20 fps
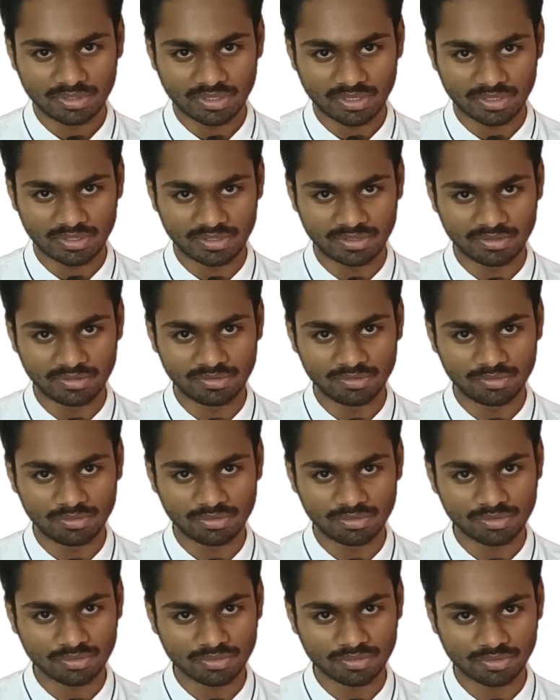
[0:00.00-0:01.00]
and then you
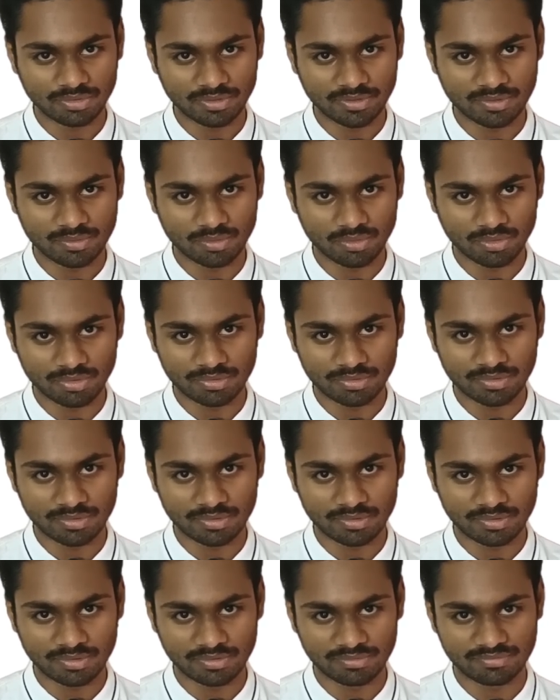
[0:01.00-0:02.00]
need to click on
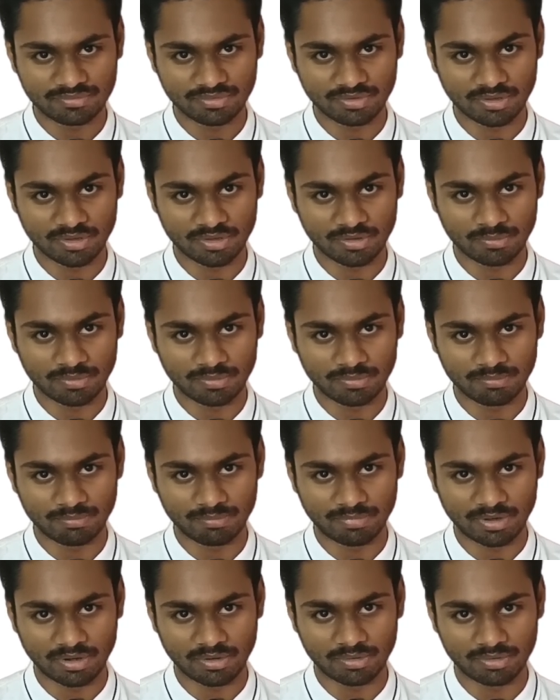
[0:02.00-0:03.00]
this
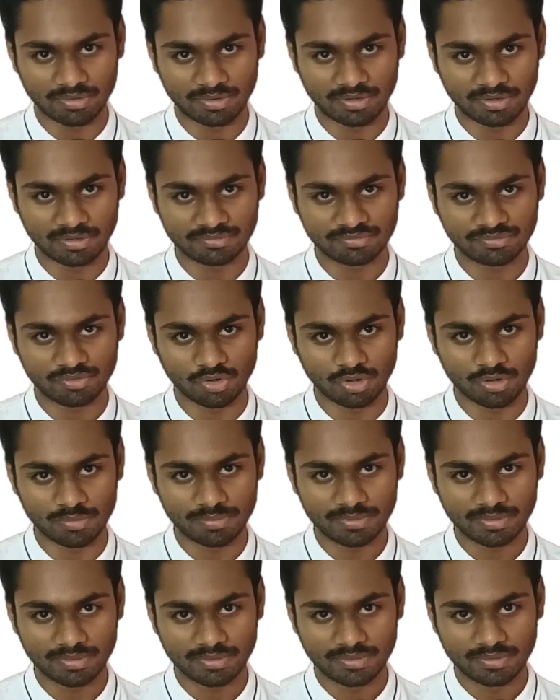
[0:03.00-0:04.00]

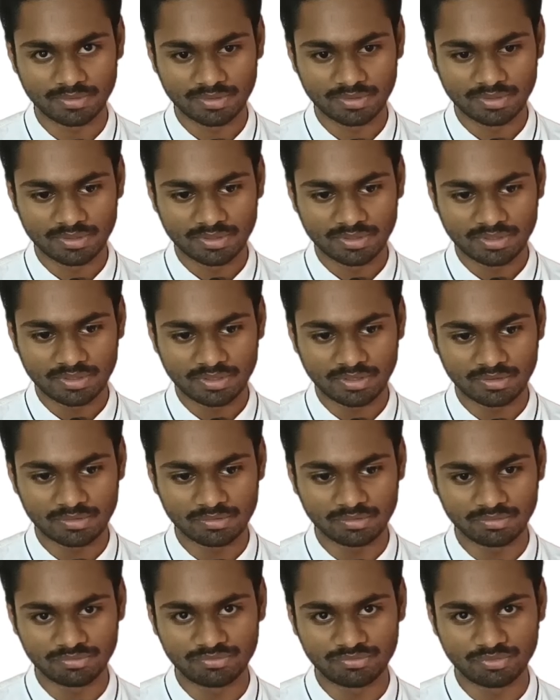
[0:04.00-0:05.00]
desktop. It
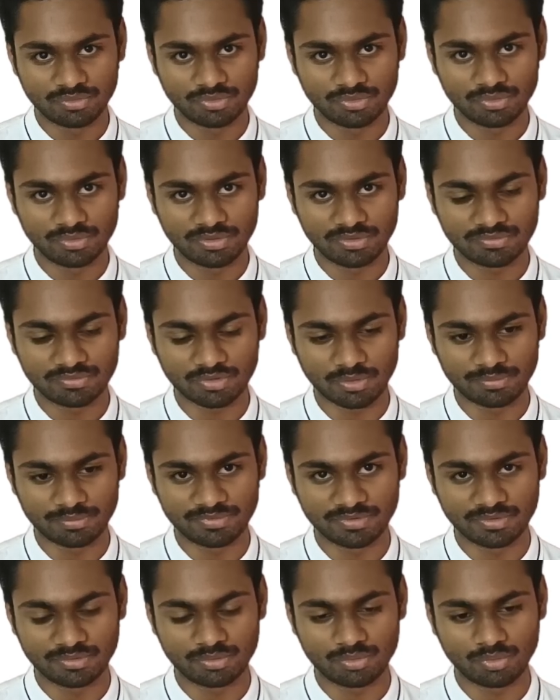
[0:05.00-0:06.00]
will show you this
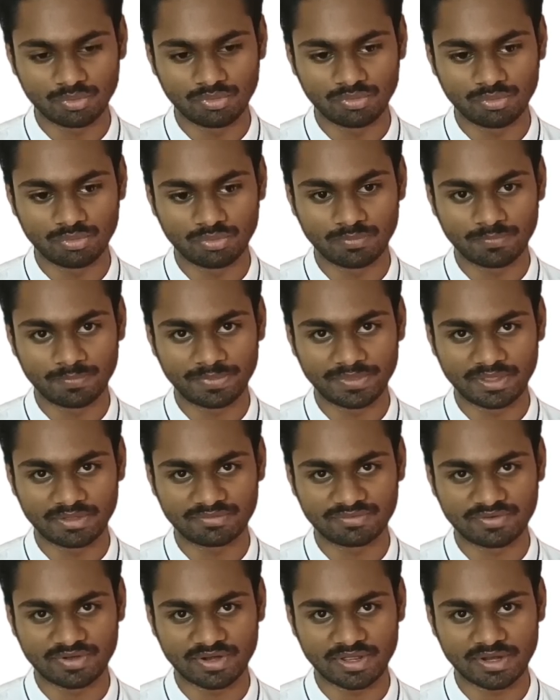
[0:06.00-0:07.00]
option to
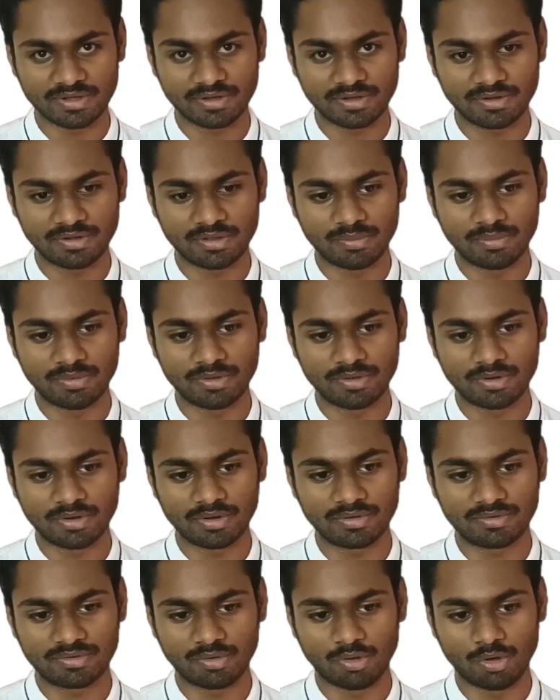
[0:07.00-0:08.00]
extract in our
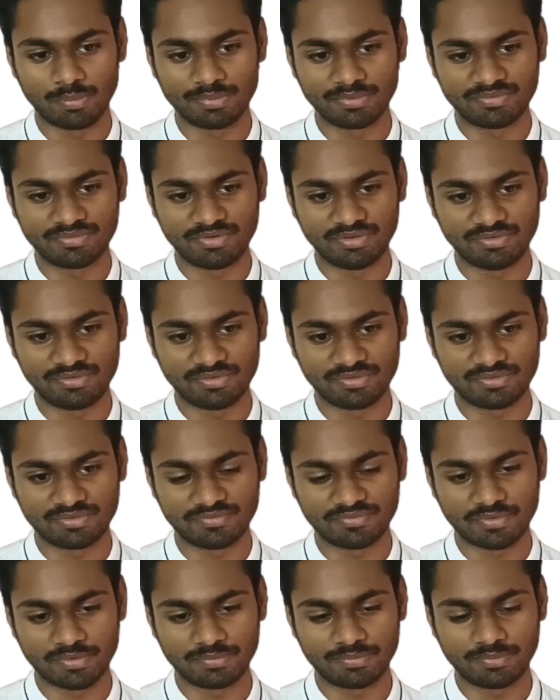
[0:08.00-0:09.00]
Office
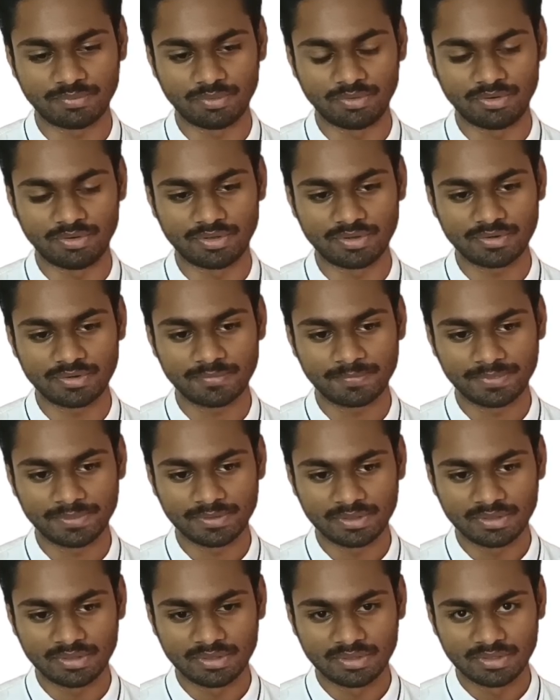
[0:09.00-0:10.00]
365 folder.
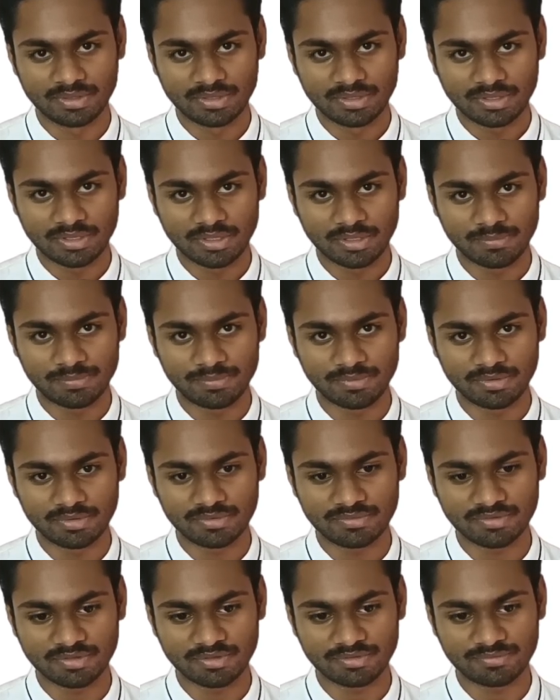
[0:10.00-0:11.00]
If
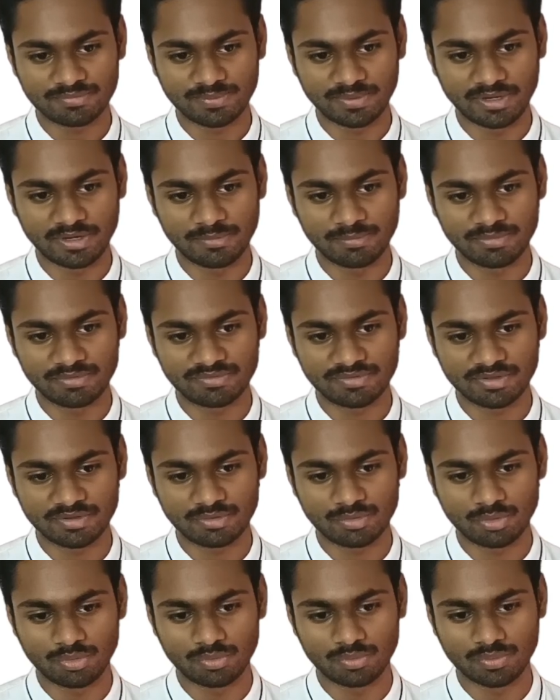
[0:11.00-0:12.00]
it's a spelling mistake,
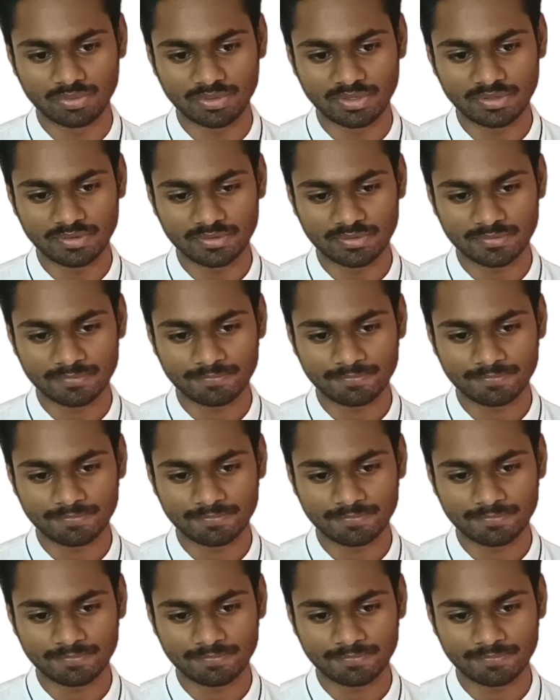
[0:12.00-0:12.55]
don't worry,